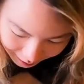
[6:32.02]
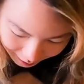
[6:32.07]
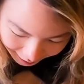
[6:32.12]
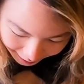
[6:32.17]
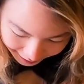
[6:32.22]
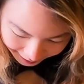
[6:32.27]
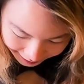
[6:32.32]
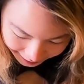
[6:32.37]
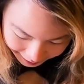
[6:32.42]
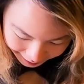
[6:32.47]

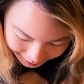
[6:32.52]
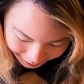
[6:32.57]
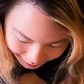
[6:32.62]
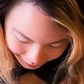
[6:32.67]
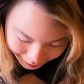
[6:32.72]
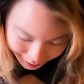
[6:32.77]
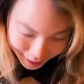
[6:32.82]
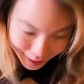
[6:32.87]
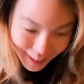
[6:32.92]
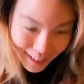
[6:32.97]
I kid
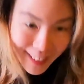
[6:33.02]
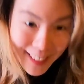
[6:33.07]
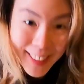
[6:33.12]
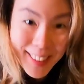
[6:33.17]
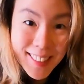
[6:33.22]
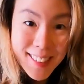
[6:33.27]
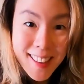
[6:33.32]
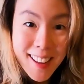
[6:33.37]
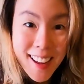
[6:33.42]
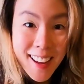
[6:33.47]
you not.
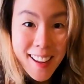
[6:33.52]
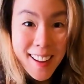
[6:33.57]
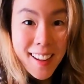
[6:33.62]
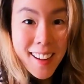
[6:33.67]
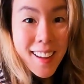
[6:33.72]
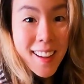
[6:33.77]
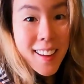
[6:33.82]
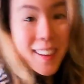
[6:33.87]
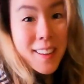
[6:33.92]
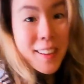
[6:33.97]
It's
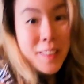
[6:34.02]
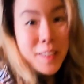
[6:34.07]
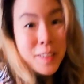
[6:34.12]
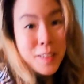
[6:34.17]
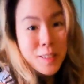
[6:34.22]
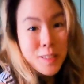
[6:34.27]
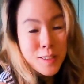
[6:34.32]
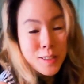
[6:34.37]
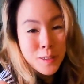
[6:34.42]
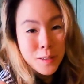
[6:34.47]

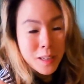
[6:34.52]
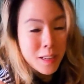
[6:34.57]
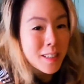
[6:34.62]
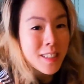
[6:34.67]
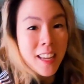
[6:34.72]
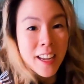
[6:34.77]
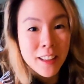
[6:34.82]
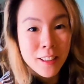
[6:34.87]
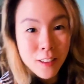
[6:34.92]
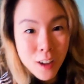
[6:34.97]

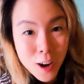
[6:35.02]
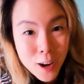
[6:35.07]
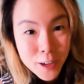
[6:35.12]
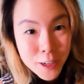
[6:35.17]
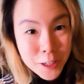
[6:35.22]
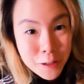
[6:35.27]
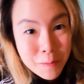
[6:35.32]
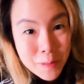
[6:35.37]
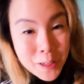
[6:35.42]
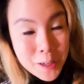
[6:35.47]
like
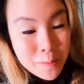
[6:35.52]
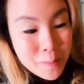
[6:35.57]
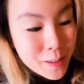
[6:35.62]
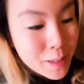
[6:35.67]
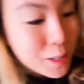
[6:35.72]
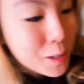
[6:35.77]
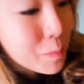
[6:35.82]
large, medium, and